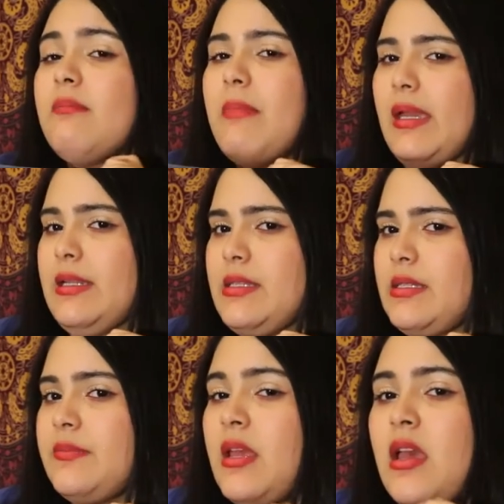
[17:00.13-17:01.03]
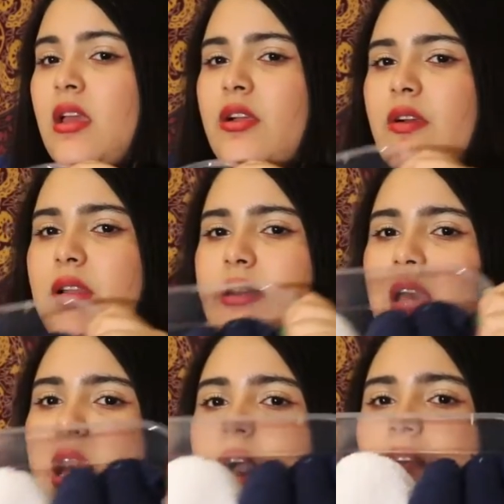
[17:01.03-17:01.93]
medicine. Currently
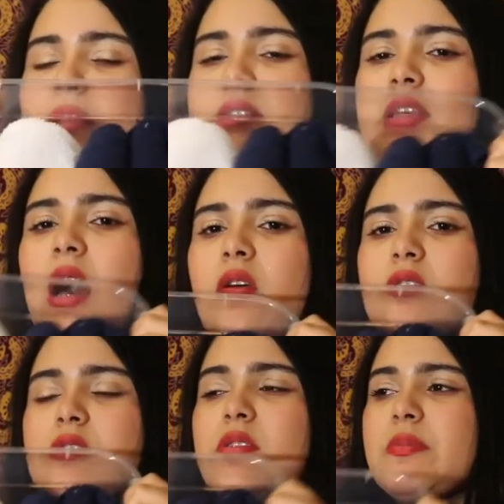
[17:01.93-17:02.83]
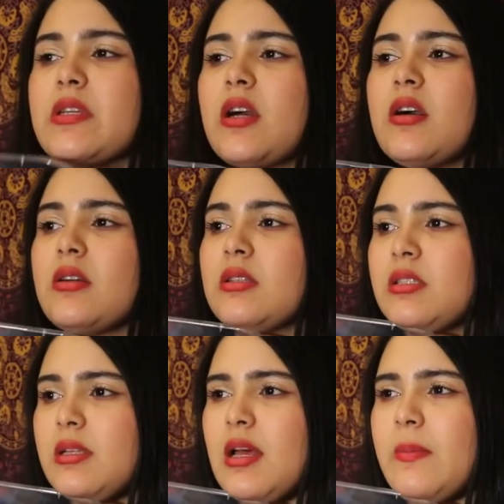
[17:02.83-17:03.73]
I have like towels
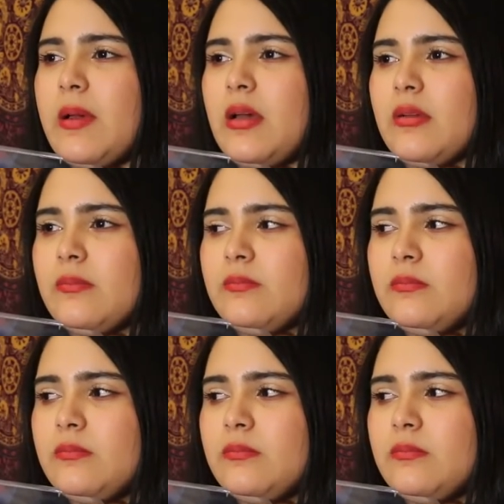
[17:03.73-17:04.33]
because I'm a